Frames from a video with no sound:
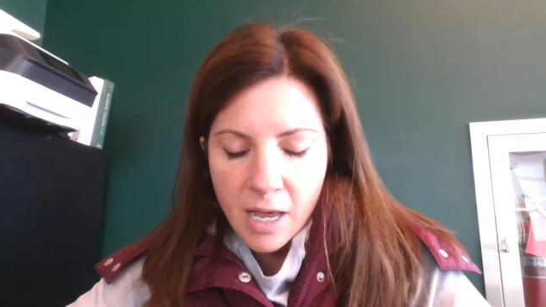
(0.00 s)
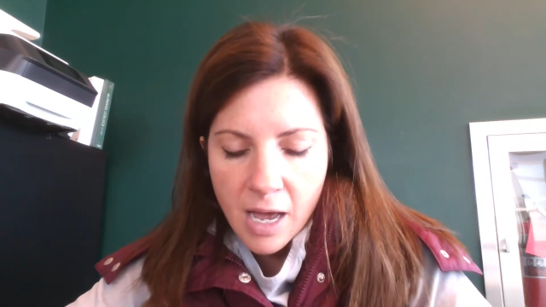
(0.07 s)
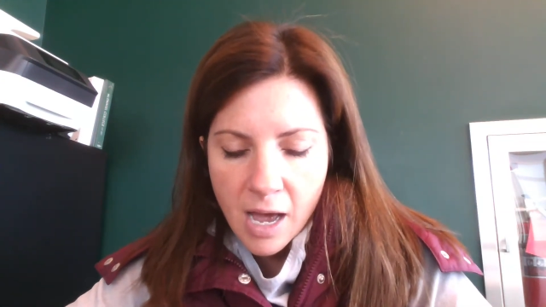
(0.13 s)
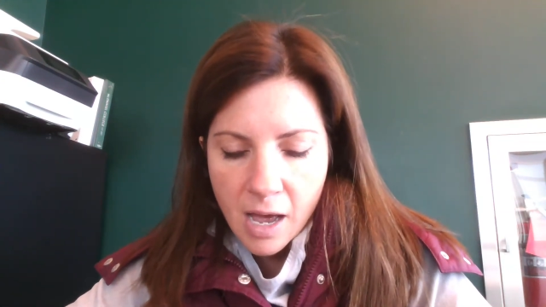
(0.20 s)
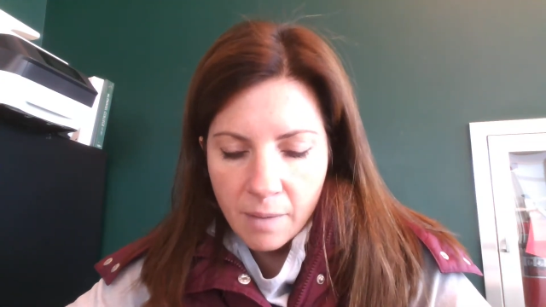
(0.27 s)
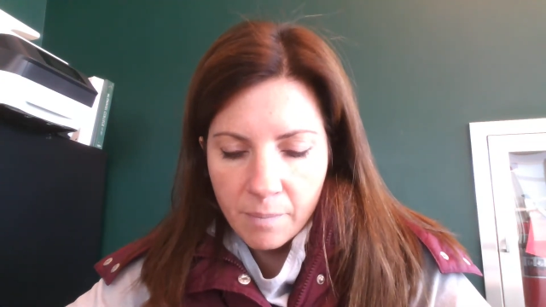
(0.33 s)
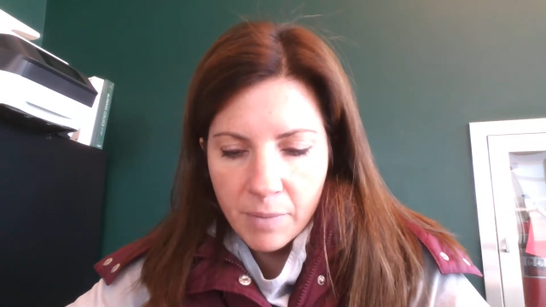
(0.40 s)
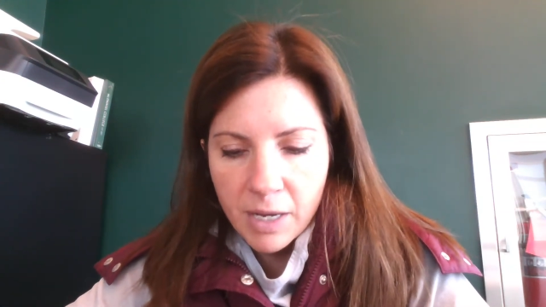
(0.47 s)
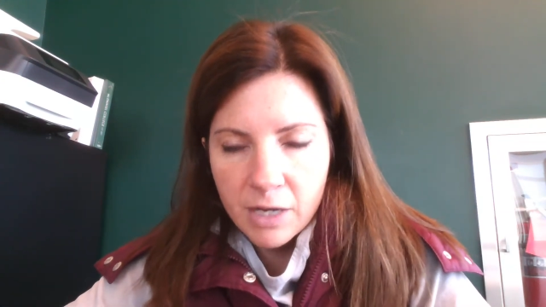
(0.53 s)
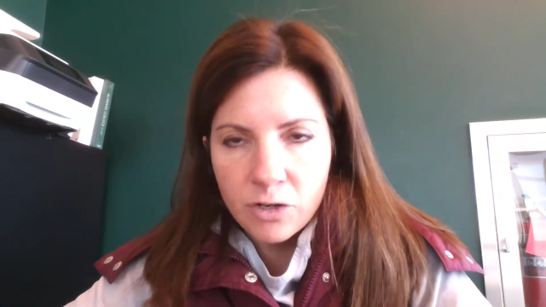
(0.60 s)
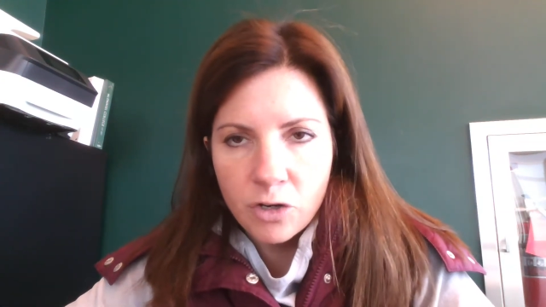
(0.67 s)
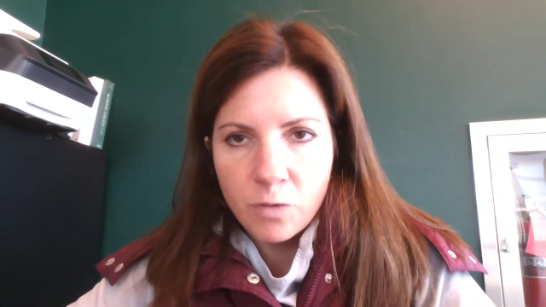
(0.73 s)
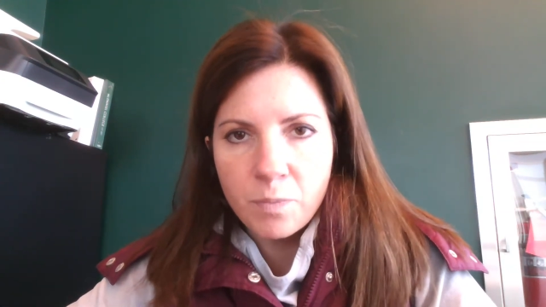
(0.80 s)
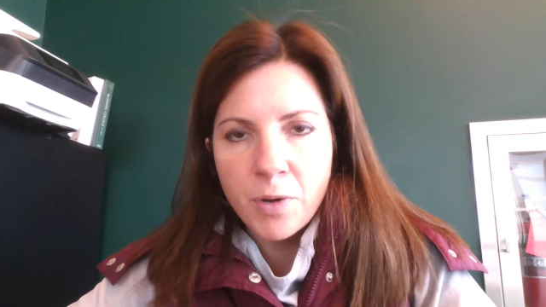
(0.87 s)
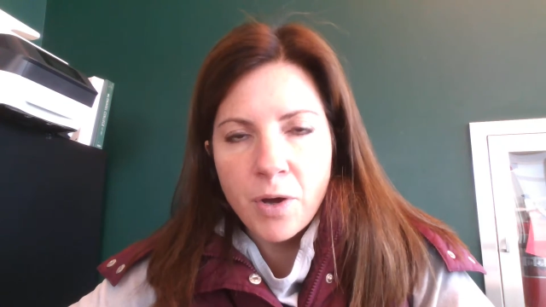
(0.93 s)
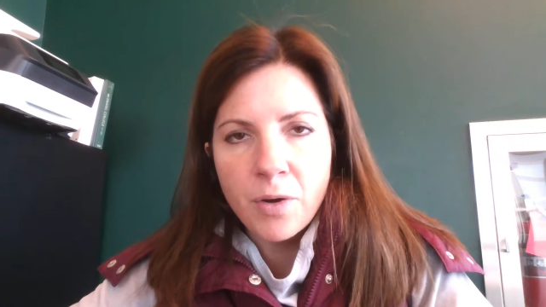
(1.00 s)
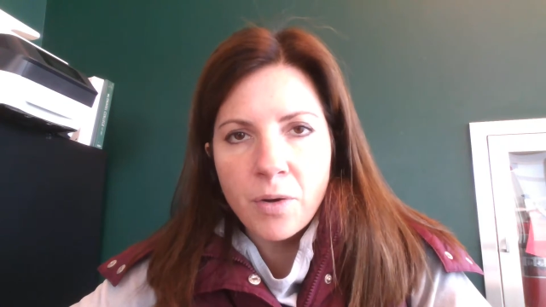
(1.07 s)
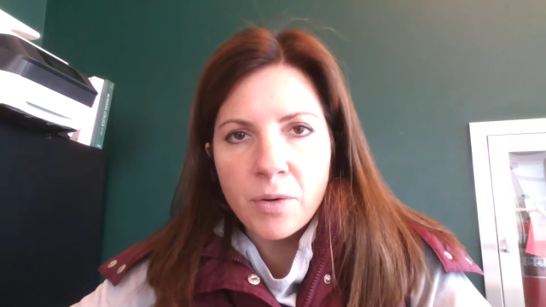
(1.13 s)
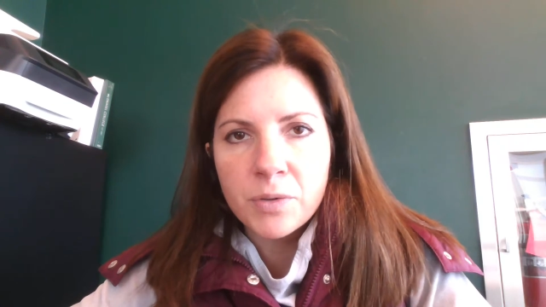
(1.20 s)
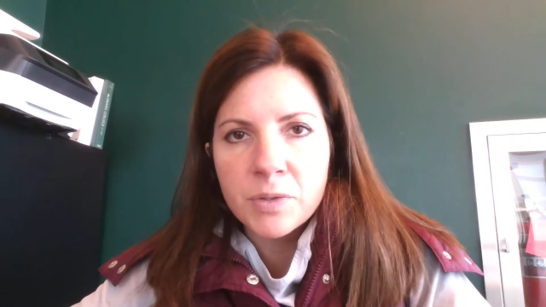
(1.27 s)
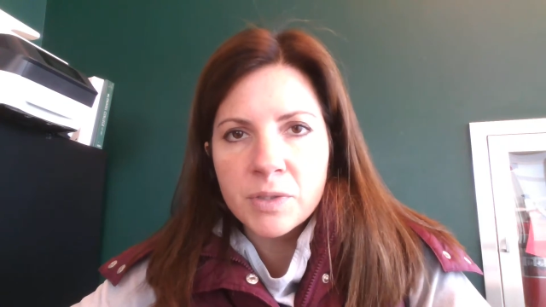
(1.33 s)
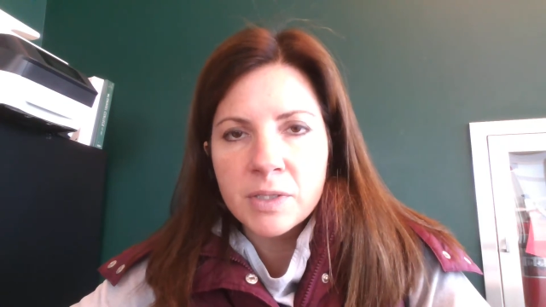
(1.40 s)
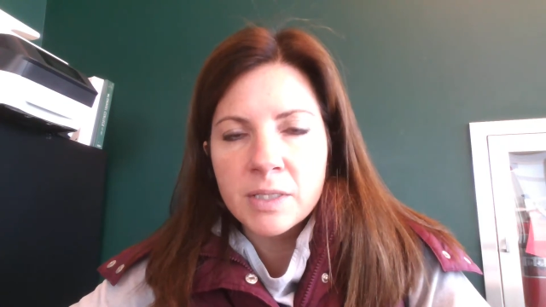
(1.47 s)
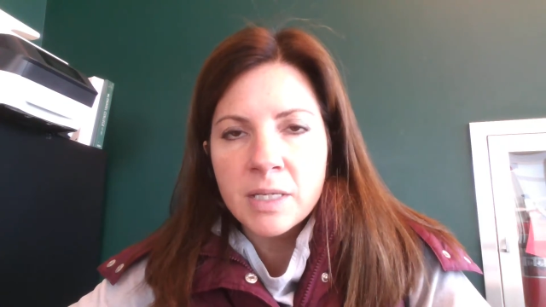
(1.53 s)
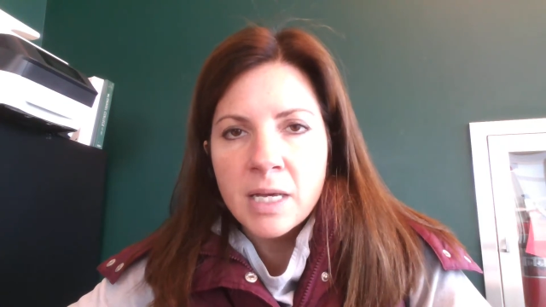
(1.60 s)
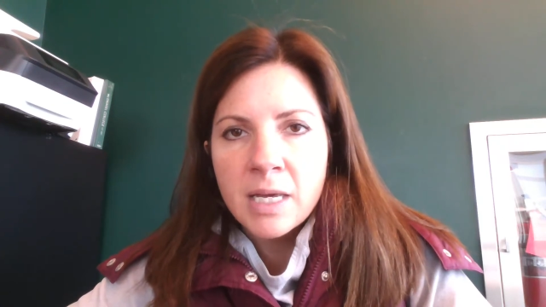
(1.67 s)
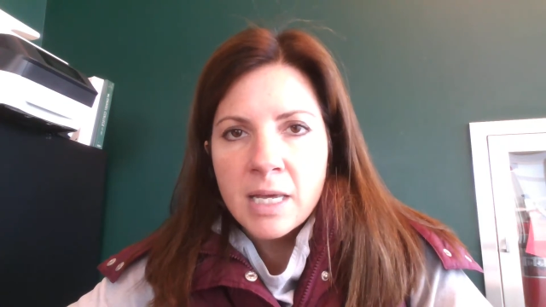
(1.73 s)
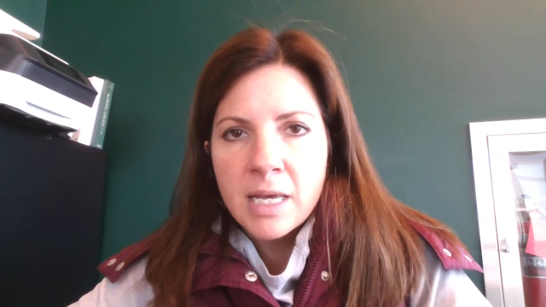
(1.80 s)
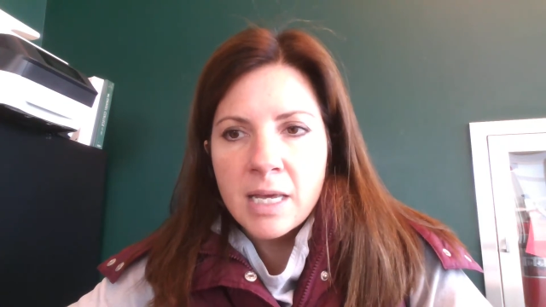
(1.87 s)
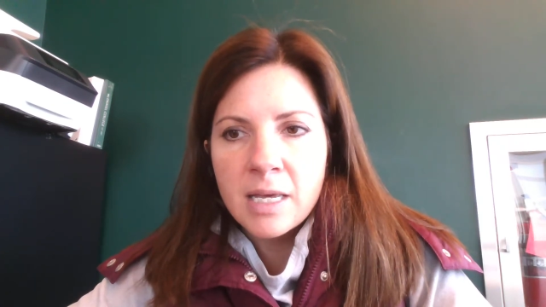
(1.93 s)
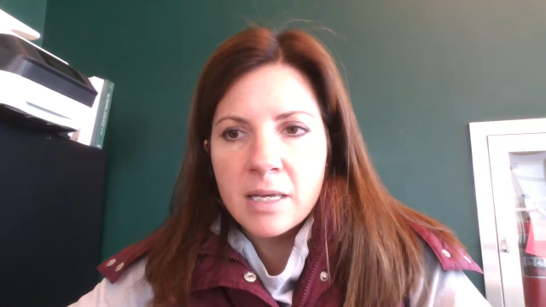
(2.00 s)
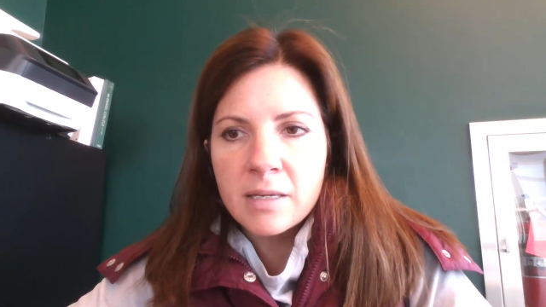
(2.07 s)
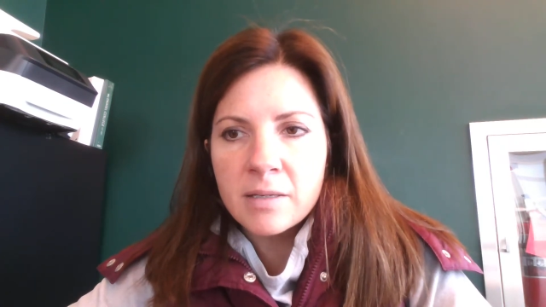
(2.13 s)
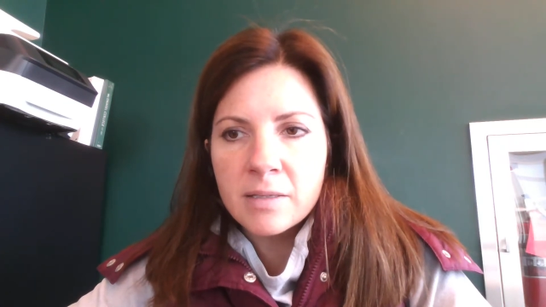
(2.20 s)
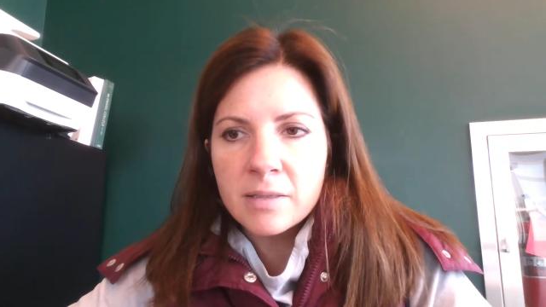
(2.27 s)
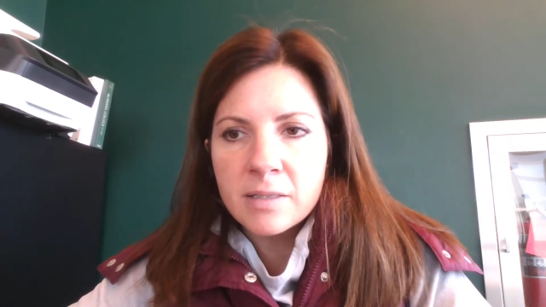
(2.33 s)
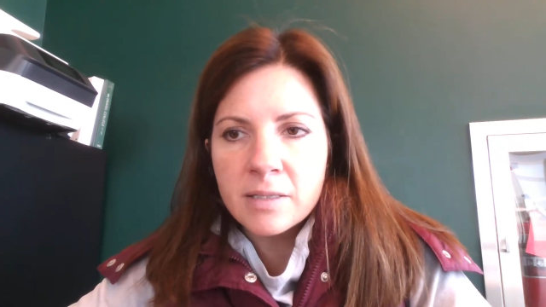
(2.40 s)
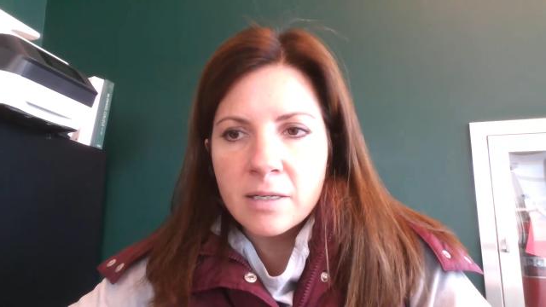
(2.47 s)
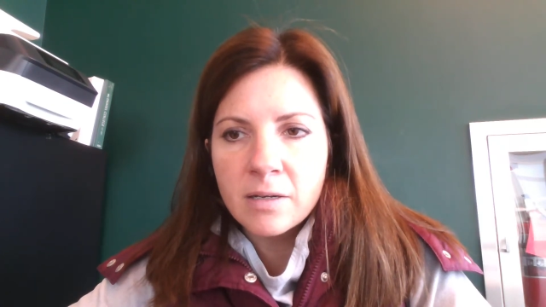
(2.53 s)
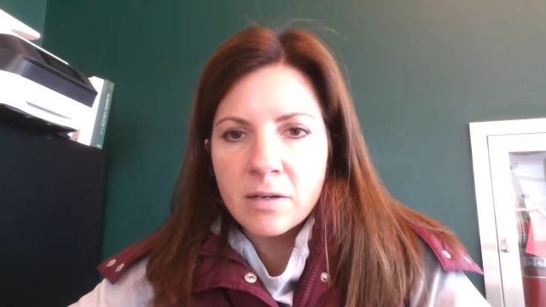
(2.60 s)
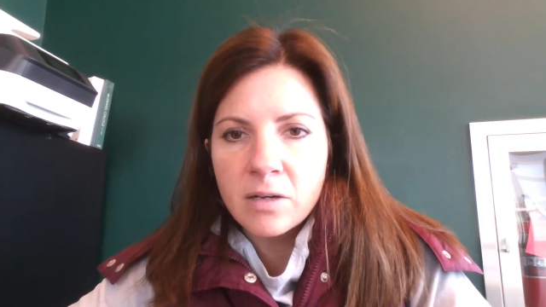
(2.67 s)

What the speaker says: in your posts is,